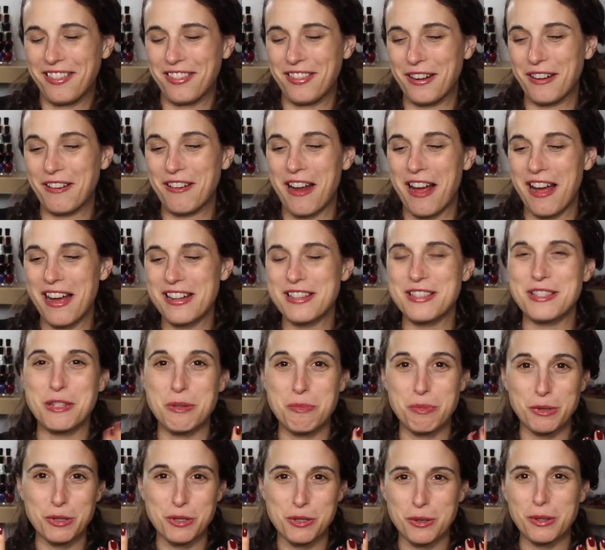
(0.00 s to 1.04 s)
They're not
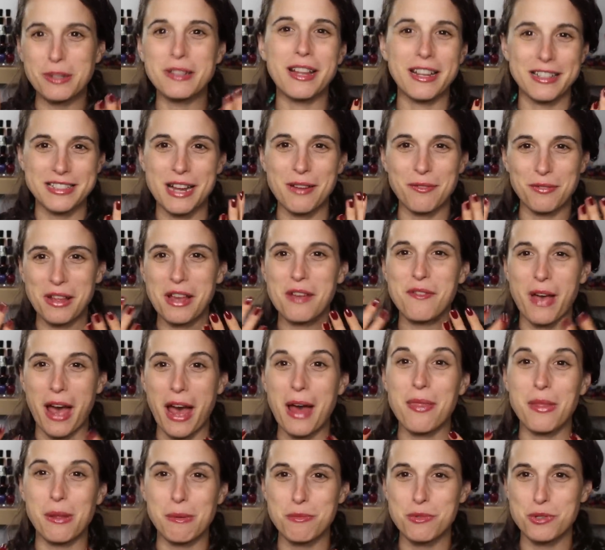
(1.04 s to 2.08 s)
super short, like definitely I've
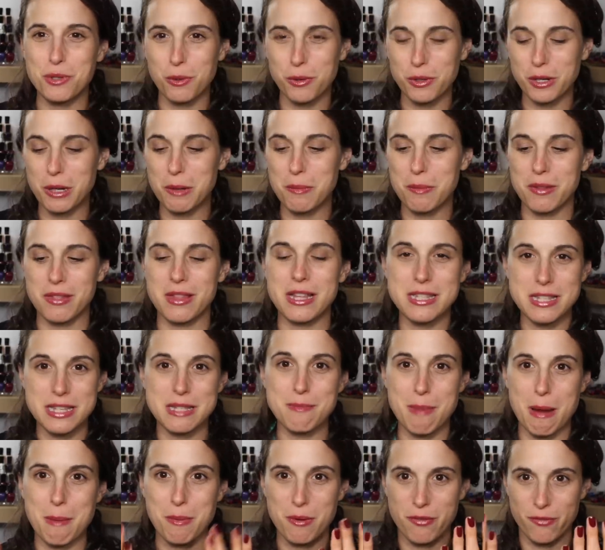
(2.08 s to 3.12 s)
had them shorter, but this
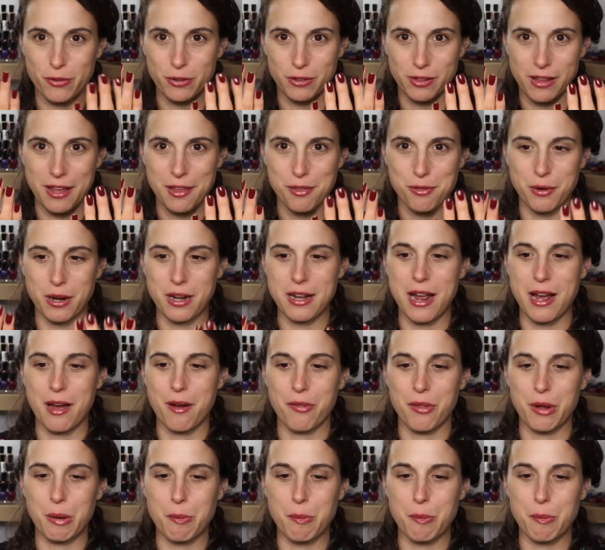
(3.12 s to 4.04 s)
is my preferred length right now.